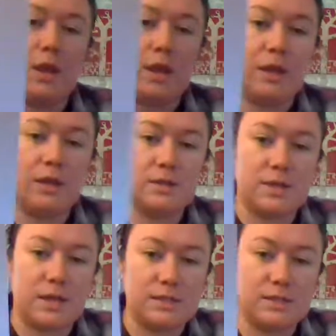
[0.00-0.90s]
And
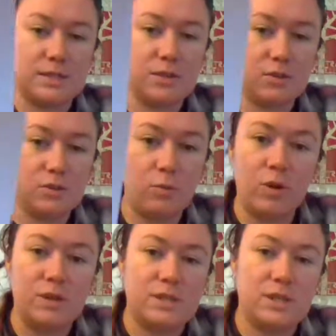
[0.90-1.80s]
I see you
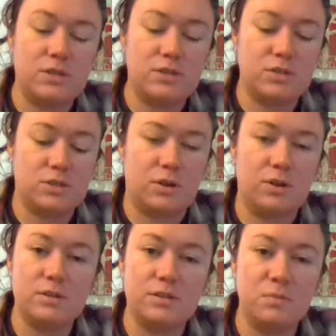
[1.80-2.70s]
wanting to
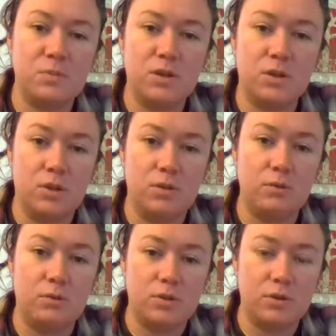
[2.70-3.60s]
start something
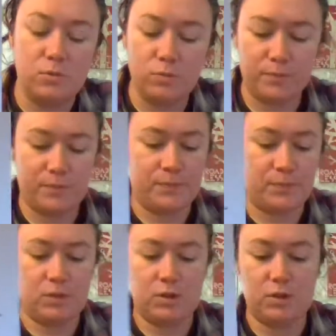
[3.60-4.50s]
new. You
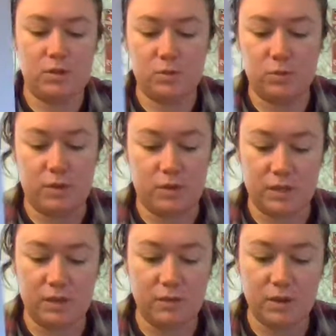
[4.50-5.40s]
just want to
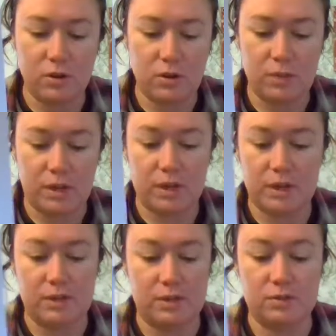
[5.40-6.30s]
leave it all
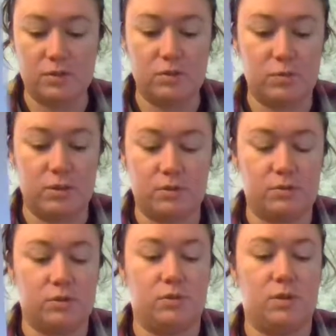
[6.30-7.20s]
behind. And here's the Two of
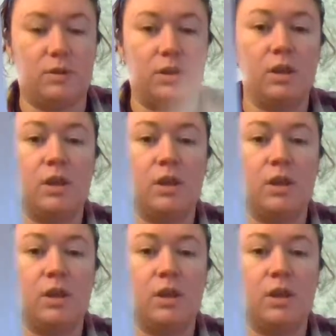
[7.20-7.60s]
Pentacles showing up again.